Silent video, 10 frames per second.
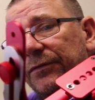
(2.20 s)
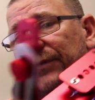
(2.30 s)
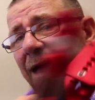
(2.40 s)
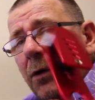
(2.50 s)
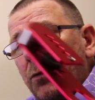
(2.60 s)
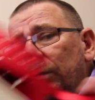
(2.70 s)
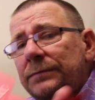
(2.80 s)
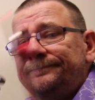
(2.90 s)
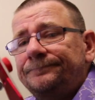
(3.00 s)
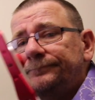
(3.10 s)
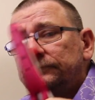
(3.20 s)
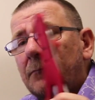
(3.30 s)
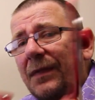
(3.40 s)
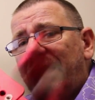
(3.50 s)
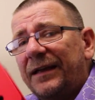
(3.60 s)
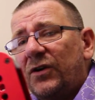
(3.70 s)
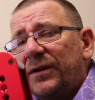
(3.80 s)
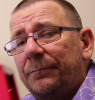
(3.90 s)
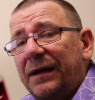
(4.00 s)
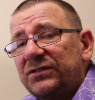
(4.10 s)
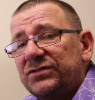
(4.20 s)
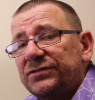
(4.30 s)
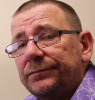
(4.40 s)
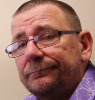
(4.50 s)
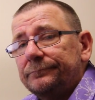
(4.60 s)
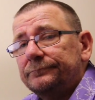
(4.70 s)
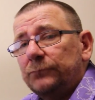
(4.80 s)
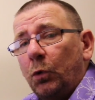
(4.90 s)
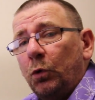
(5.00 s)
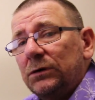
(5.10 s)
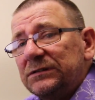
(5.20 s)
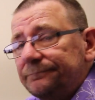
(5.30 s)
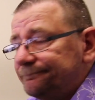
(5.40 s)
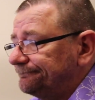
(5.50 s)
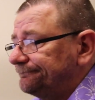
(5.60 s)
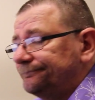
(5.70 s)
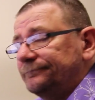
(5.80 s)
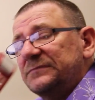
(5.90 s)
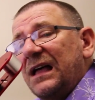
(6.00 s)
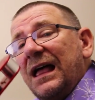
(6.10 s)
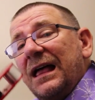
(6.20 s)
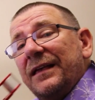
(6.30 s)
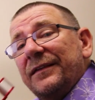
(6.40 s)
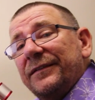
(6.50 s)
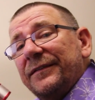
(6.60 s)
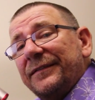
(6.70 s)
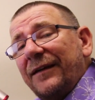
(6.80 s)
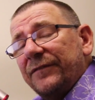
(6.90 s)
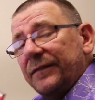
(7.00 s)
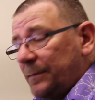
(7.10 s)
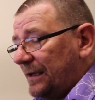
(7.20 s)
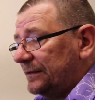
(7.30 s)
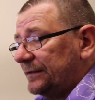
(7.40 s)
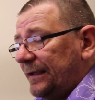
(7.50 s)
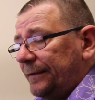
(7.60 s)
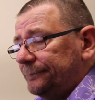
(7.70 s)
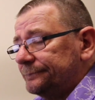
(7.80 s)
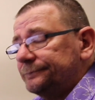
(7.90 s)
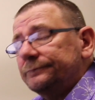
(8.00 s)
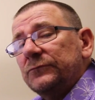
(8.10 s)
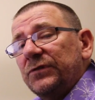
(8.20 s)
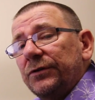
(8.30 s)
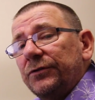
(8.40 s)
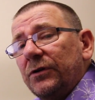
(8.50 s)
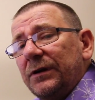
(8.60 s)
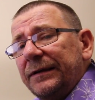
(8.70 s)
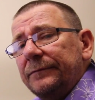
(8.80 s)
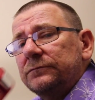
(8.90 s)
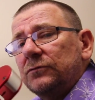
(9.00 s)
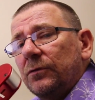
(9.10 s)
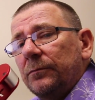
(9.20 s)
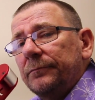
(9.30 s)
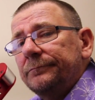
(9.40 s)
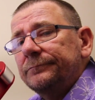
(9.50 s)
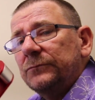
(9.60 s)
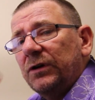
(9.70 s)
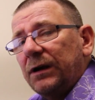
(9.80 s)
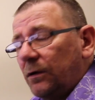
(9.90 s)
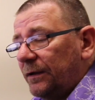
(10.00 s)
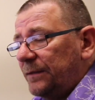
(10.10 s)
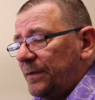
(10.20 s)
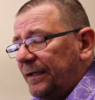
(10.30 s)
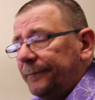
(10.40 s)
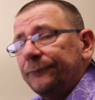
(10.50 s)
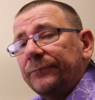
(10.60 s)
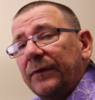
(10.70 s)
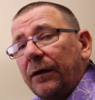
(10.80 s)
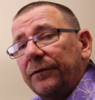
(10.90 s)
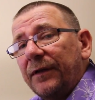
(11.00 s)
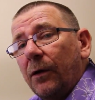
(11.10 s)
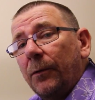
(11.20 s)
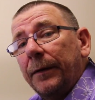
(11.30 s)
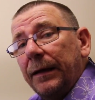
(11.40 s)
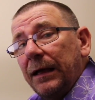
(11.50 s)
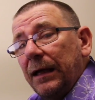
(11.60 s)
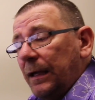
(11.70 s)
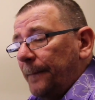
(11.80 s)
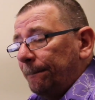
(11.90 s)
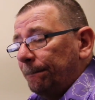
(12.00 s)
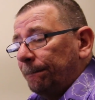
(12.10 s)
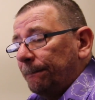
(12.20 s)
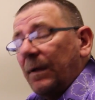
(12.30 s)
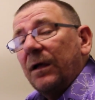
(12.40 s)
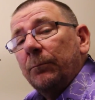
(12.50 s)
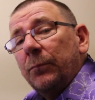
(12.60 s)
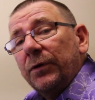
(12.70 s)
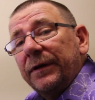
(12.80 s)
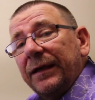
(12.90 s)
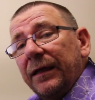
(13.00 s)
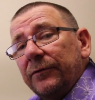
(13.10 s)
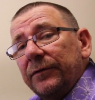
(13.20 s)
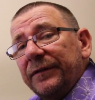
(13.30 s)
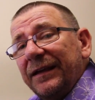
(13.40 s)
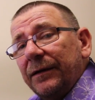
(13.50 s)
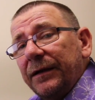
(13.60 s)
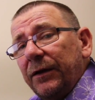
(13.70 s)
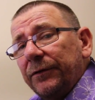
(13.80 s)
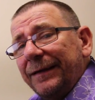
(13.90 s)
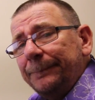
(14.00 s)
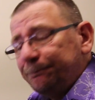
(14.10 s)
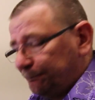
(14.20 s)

So I got a bunch more stuff in the mail today to try from good old eBay. So I'll put it together and see how it goes, eh?